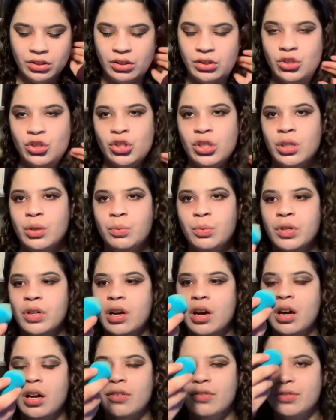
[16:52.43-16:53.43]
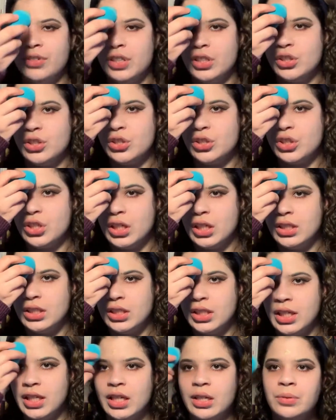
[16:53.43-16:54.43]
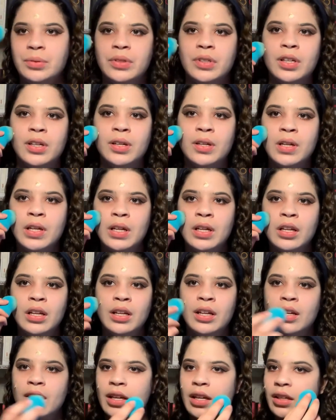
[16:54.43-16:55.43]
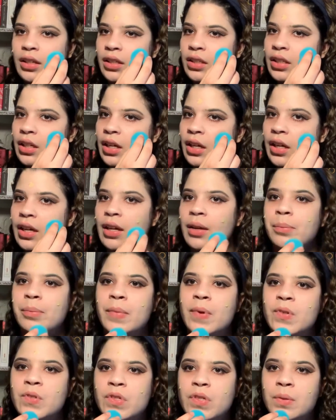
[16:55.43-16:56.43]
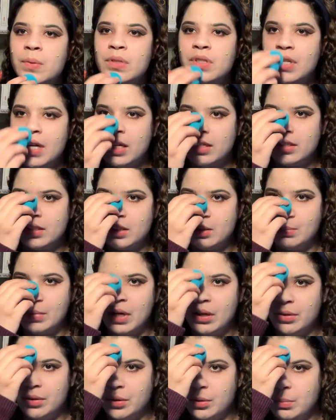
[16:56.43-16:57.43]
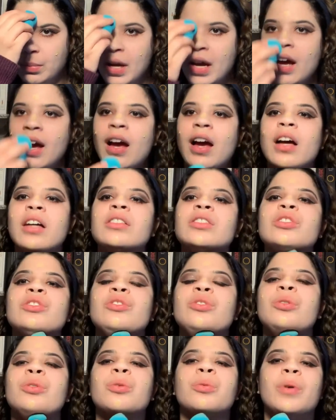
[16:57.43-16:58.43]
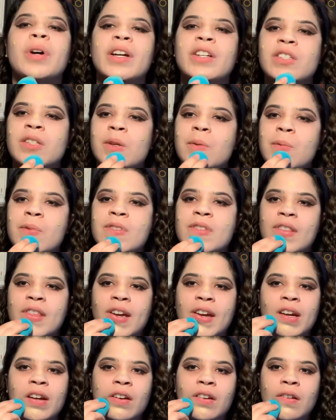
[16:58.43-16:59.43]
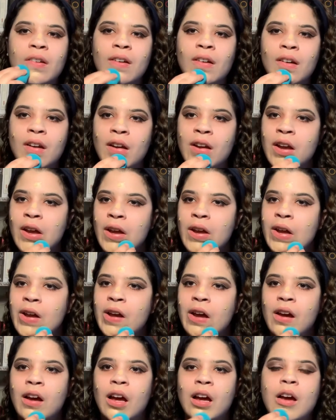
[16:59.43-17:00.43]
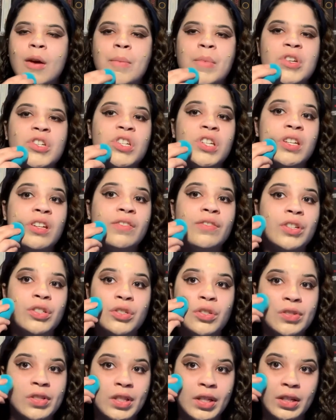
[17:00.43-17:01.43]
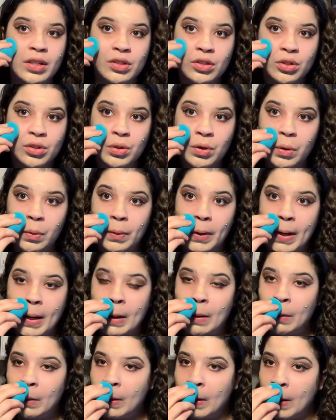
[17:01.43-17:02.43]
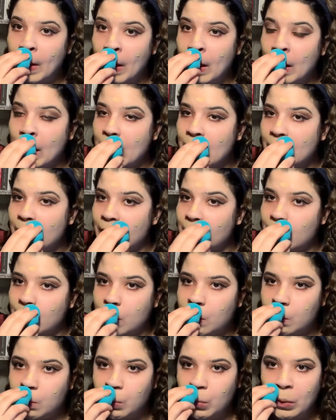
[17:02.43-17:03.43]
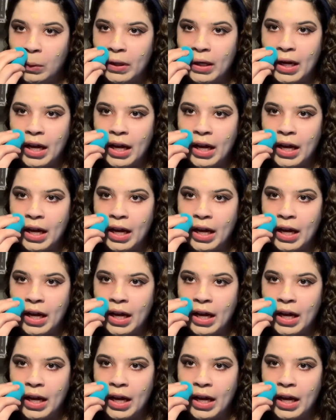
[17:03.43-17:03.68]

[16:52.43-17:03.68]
She would often shut down anytime she was asked about her past or why she was there. And she'd even just like zone out and would